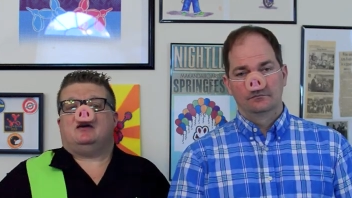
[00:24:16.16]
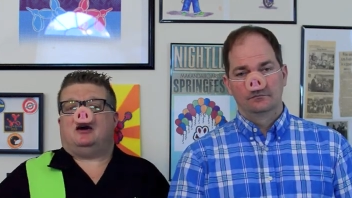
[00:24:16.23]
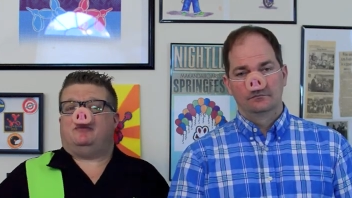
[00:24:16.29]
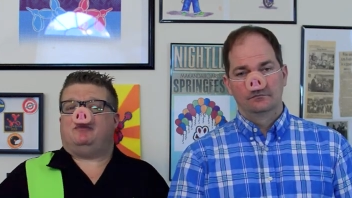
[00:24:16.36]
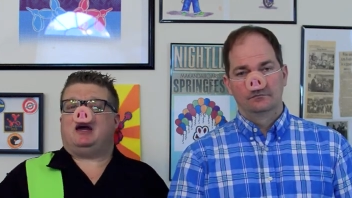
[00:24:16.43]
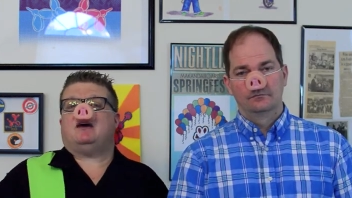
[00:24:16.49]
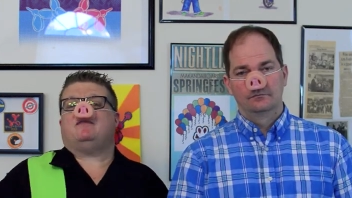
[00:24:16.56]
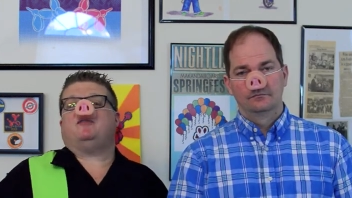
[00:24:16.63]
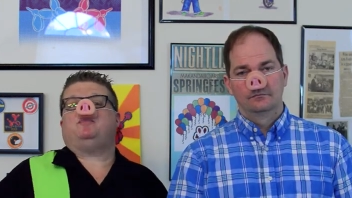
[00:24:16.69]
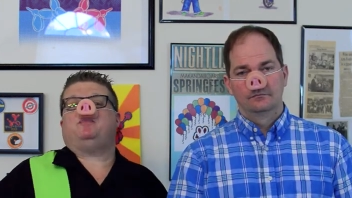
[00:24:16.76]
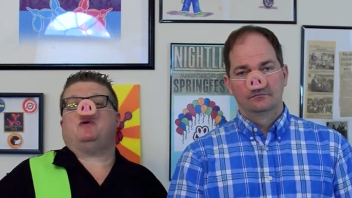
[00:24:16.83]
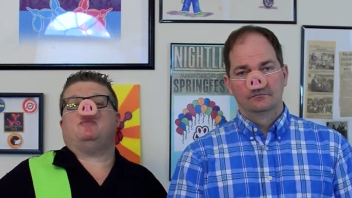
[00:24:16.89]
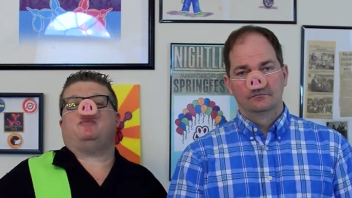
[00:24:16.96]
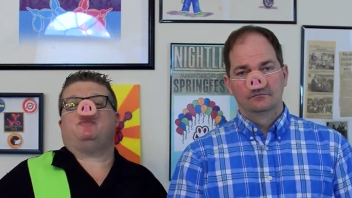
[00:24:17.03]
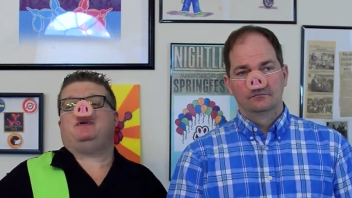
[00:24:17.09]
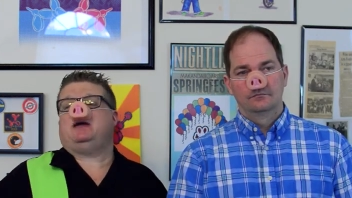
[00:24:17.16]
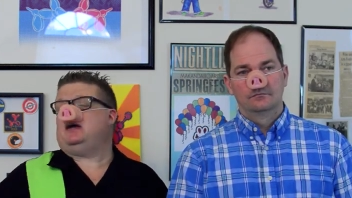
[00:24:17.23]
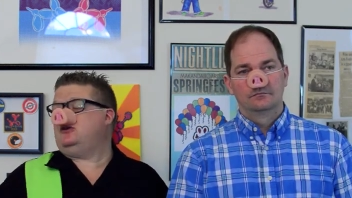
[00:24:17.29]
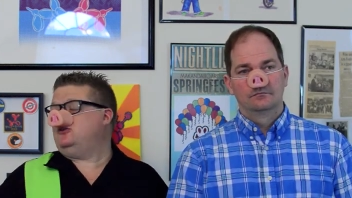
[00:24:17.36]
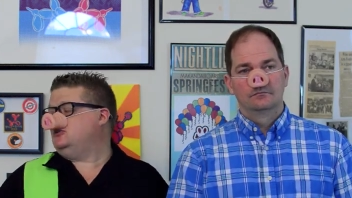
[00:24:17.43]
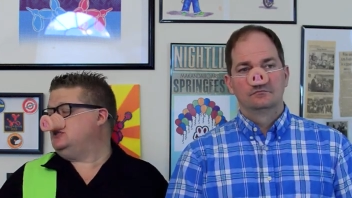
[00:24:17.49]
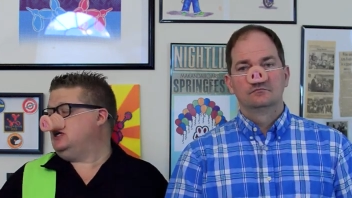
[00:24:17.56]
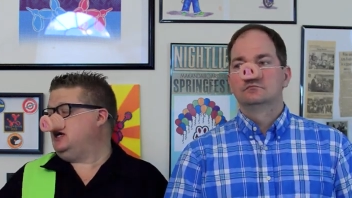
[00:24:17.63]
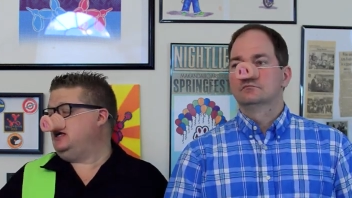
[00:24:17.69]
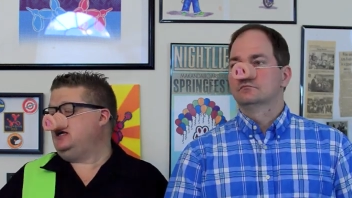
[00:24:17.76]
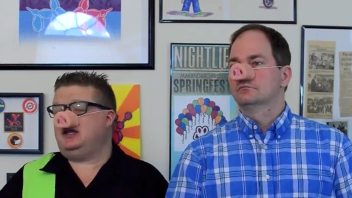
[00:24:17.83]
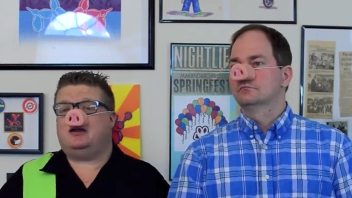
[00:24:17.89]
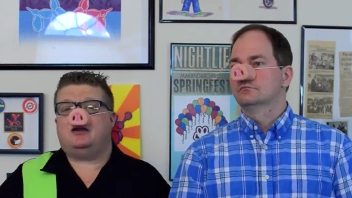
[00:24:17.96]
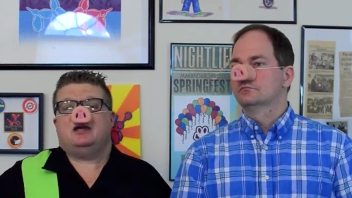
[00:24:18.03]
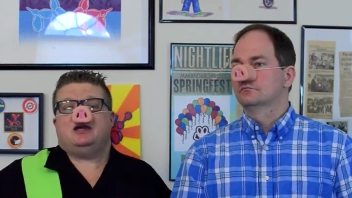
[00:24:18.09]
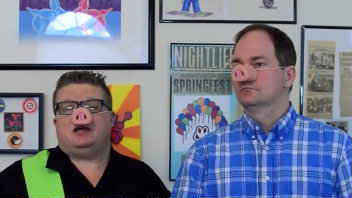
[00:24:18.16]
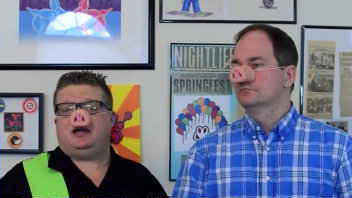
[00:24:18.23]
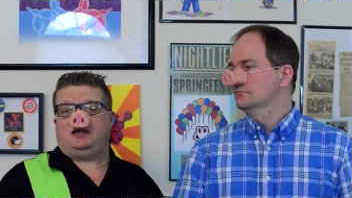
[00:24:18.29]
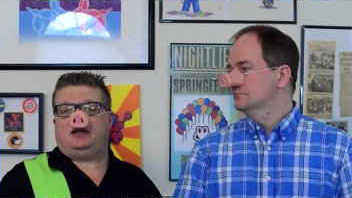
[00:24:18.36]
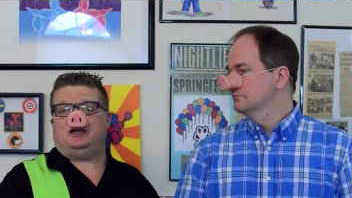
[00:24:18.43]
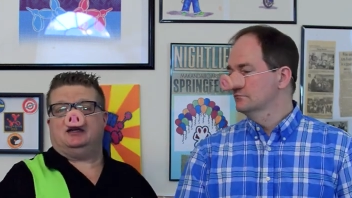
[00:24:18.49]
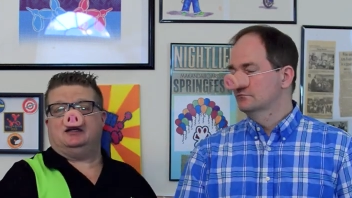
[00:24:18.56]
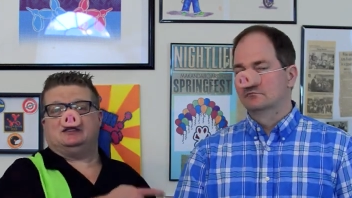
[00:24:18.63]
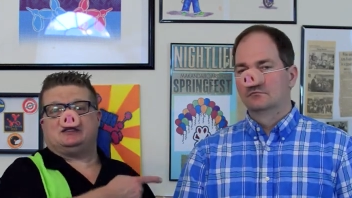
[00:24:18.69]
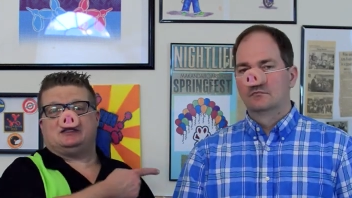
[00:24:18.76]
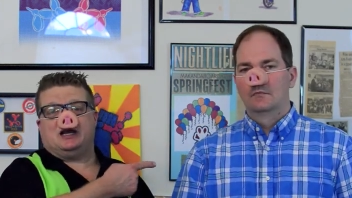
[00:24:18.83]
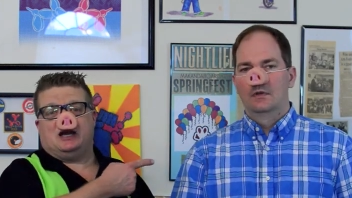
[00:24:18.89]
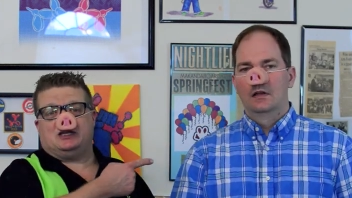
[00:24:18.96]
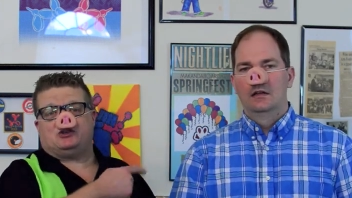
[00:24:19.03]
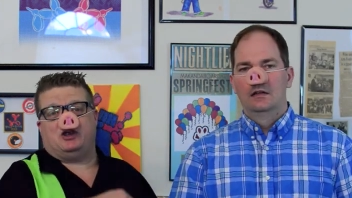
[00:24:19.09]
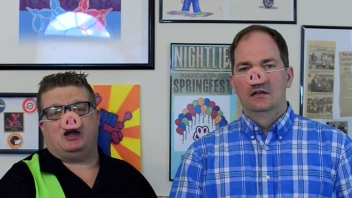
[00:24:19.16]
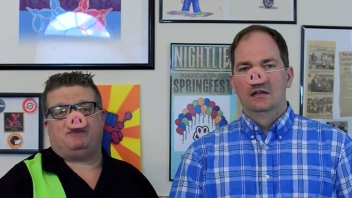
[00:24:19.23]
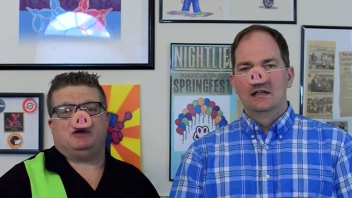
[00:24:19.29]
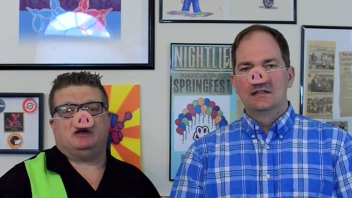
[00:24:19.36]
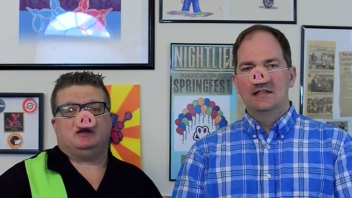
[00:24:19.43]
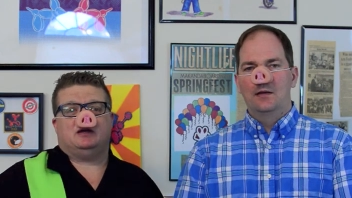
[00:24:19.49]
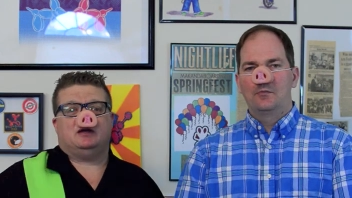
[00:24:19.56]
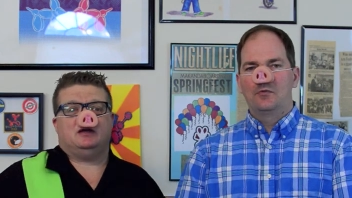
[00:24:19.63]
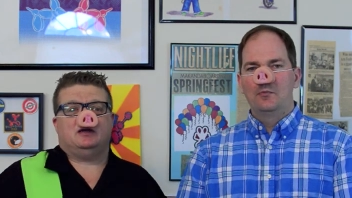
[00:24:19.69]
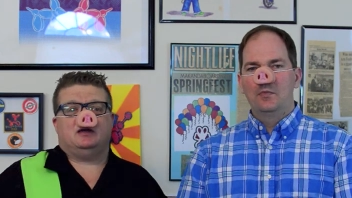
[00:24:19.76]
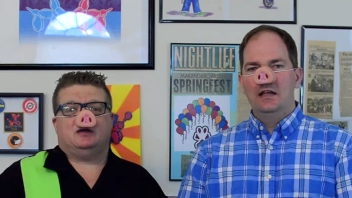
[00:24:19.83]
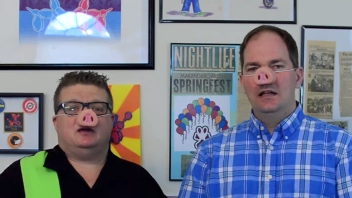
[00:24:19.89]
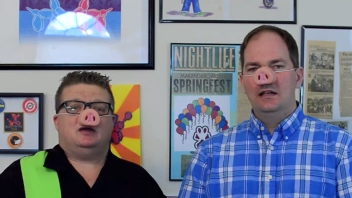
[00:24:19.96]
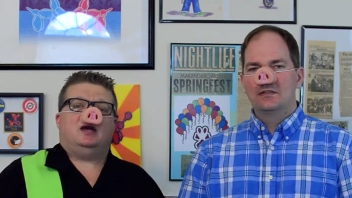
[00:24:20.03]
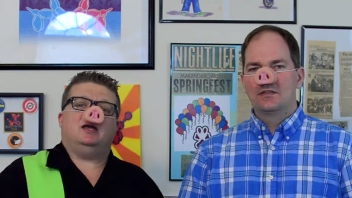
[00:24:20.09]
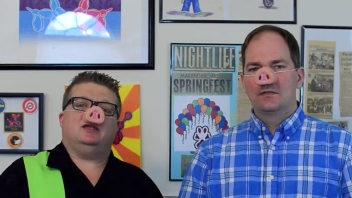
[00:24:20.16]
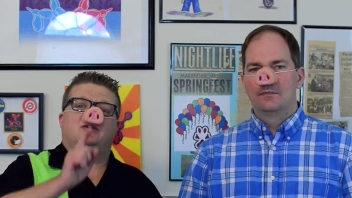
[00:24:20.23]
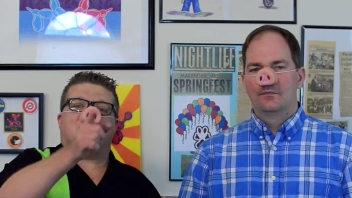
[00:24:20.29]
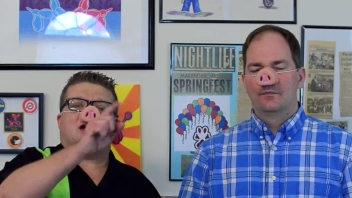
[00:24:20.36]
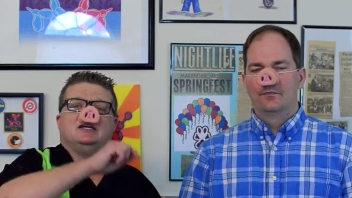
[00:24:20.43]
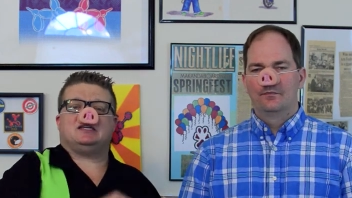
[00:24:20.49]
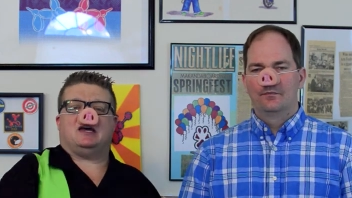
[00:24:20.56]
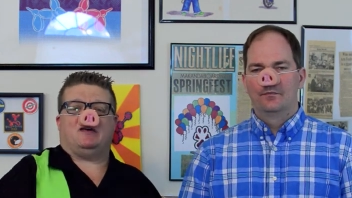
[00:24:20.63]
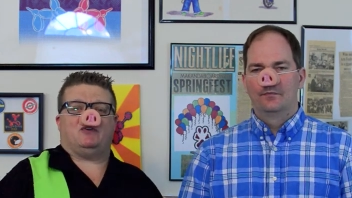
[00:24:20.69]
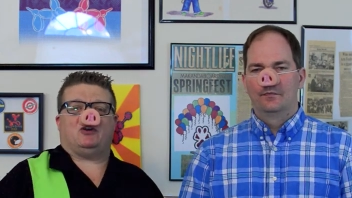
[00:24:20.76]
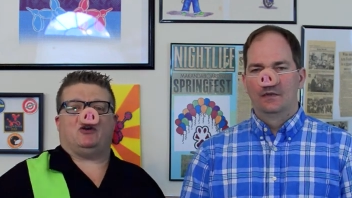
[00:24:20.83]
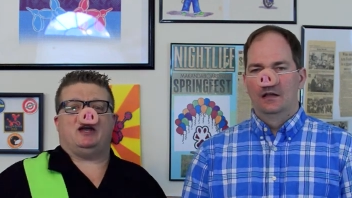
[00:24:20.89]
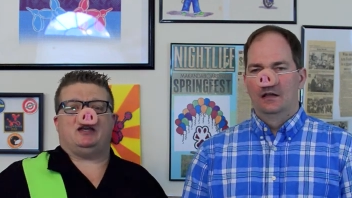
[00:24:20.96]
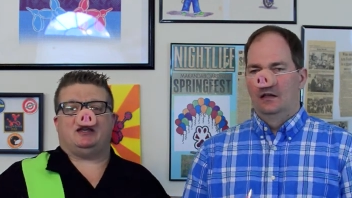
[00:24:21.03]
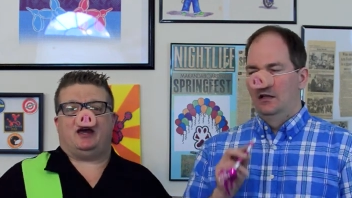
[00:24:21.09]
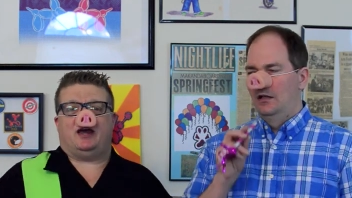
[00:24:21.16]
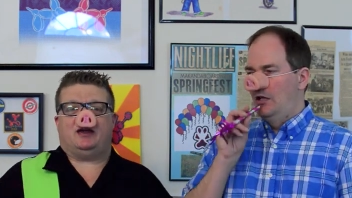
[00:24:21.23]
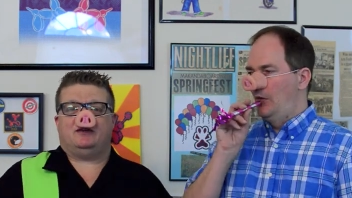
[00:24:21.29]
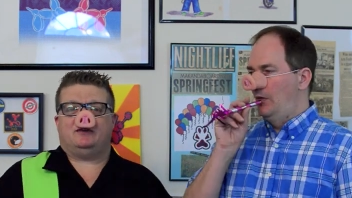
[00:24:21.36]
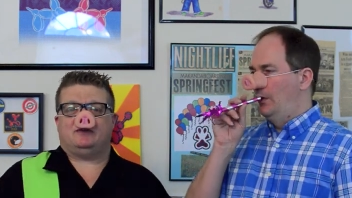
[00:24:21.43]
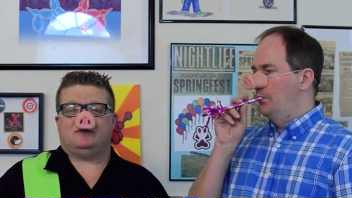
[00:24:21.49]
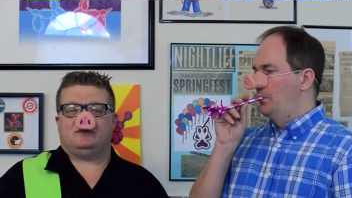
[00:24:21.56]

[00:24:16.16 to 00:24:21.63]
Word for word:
Speaker 1: on behalf of Purple Pig, who's not here, he's Scott Tripp. He's Sam Cremains. And you guys have a great day.